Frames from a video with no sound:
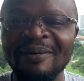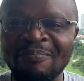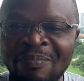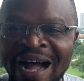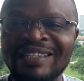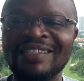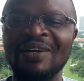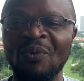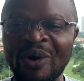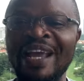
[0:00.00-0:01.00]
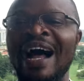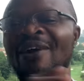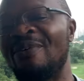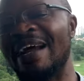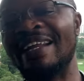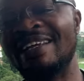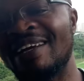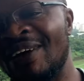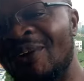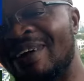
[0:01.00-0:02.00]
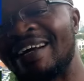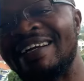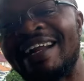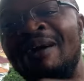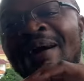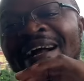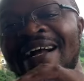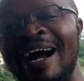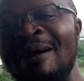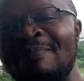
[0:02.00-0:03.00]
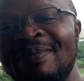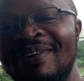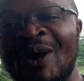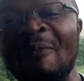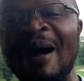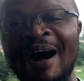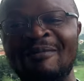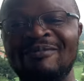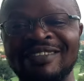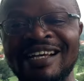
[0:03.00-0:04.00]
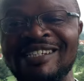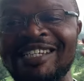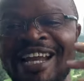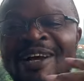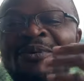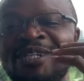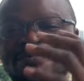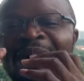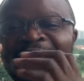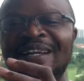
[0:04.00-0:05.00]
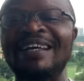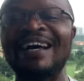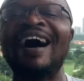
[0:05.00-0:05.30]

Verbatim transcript: but we are ready. Look, our camp, Cobham yesterday was bubbling.